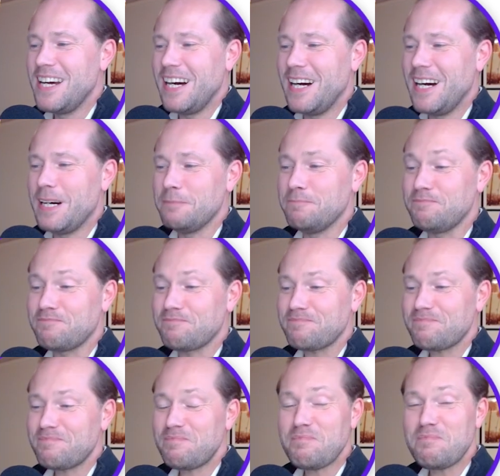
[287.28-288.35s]

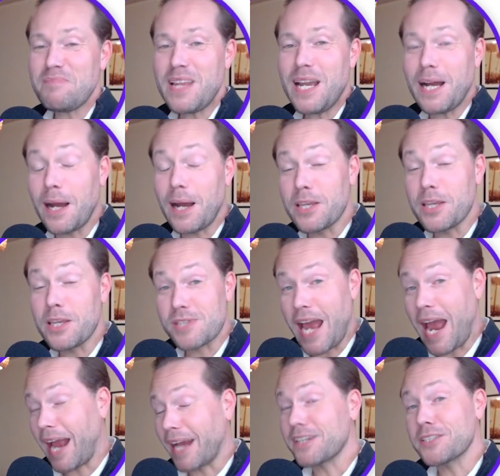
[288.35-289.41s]
I use
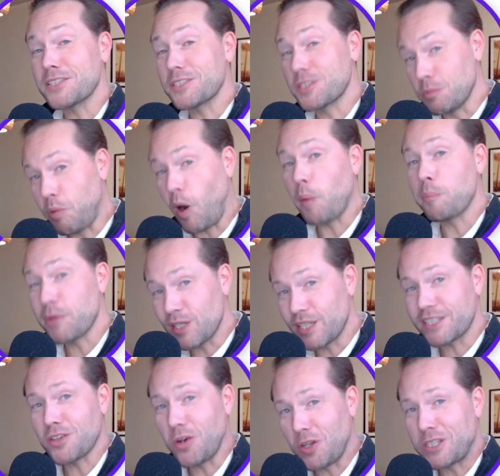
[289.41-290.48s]
Anker to
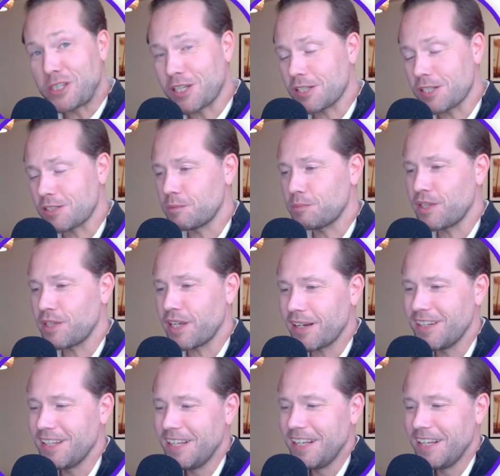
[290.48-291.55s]
populate all the custom data.
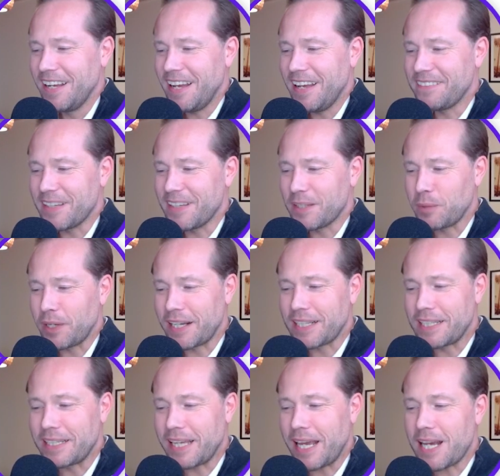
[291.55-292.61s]
And then when I
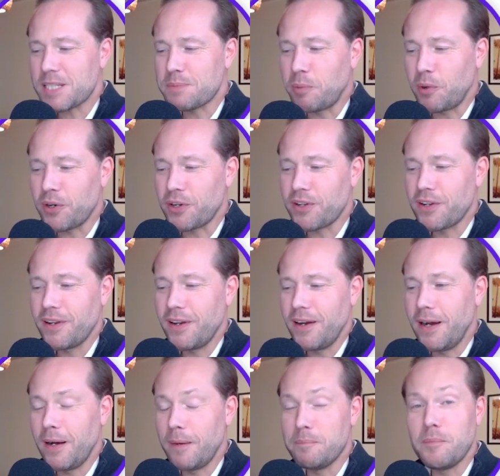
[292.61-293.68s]
click export
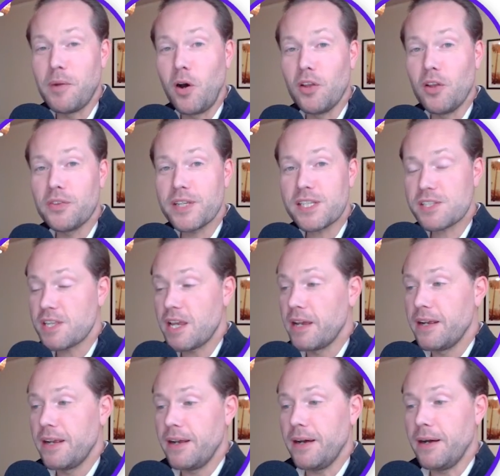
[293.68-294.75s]
on this,
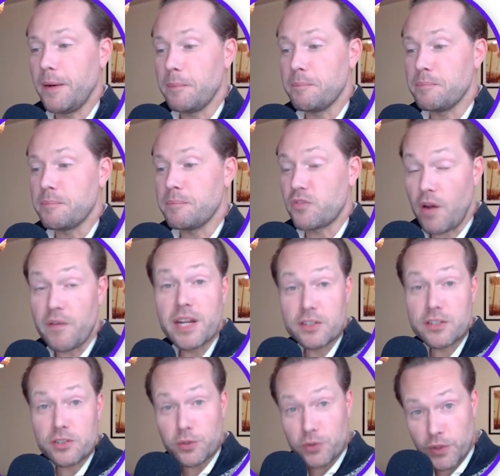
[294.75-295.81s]
Revit
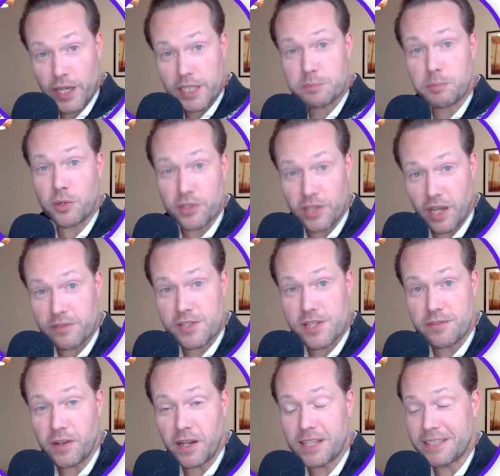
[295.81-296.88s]
is going to export an
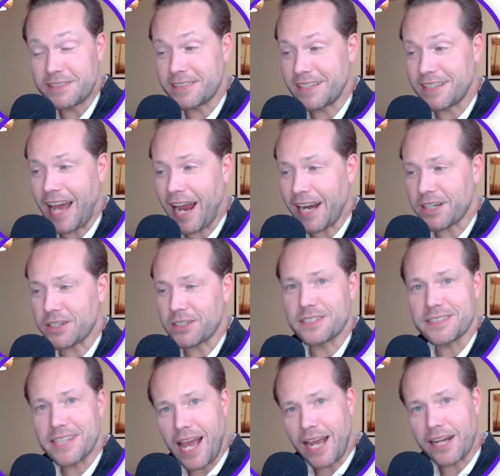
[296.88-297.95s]
IFC file, and then
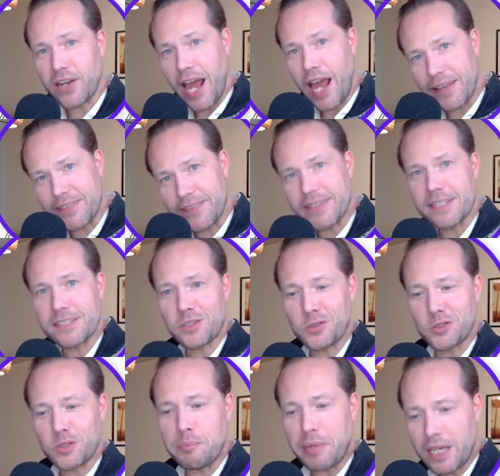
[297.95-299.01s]
Anker, the Anker add-in, is
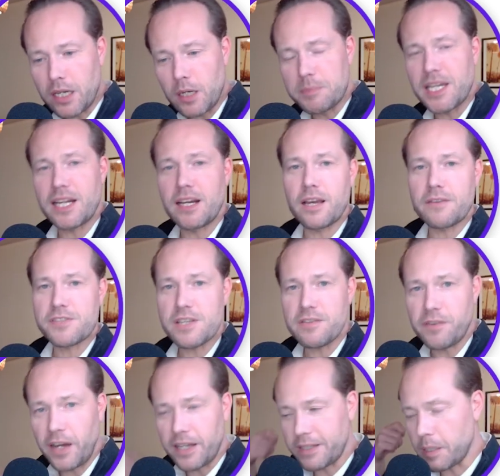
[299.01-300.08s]
going to pick up that
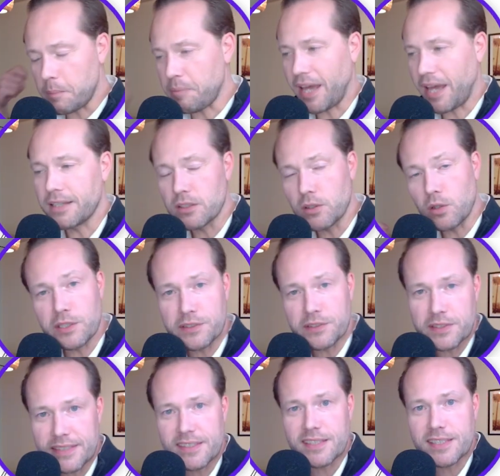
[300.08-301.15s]
IFC file and append all the
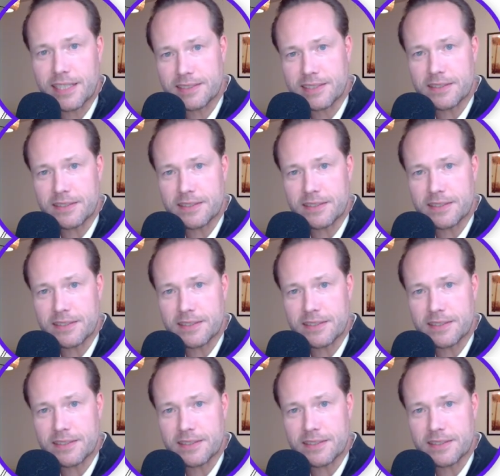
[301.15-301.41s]
data that's